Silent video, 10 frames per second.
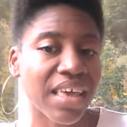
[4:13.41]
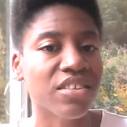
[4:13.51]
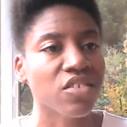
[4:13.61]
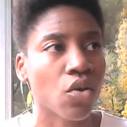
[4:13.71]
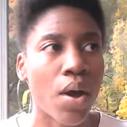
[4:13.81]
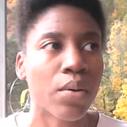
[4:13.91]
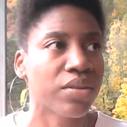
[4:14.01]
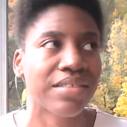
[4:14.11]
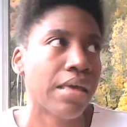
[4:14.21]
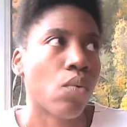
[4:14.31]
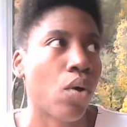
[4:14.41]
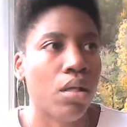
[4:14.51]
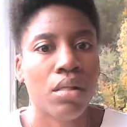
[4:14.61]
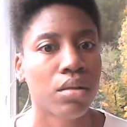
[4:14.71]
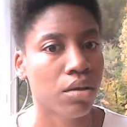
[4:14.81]
And so I was like,
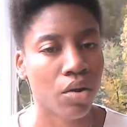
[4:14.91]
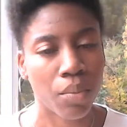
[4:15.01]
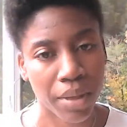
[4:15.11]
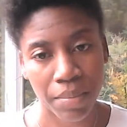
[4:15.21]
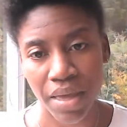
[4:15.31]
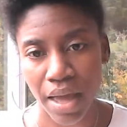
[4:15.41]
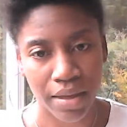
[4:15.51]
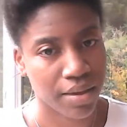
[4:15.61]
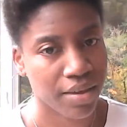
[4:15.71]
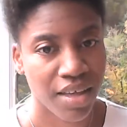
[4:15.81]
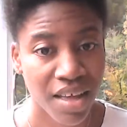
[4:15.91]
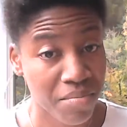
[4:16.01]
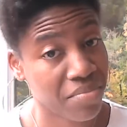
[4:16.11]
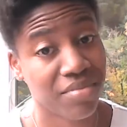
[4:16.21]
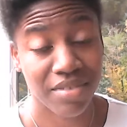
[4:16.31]
well, you know, maybe I
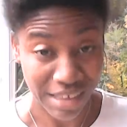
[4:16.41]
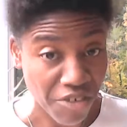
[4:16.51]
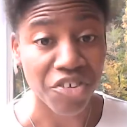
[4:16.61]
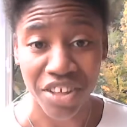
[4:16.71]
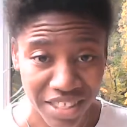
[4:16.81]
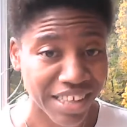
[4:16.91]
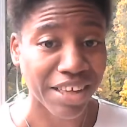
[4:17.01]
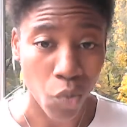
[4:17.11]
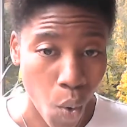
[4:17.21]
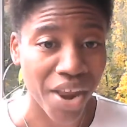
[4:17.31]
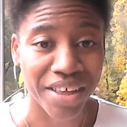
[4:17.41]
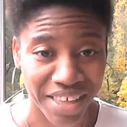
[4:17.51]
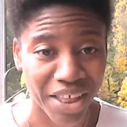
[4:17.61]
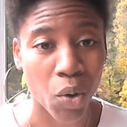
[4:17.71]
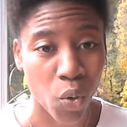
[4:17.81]
definitely want to
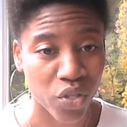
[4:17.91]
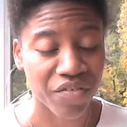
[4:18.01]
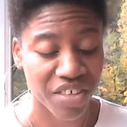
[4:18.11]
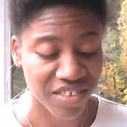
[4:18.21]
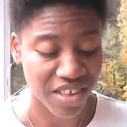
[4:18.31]
get a hold of this.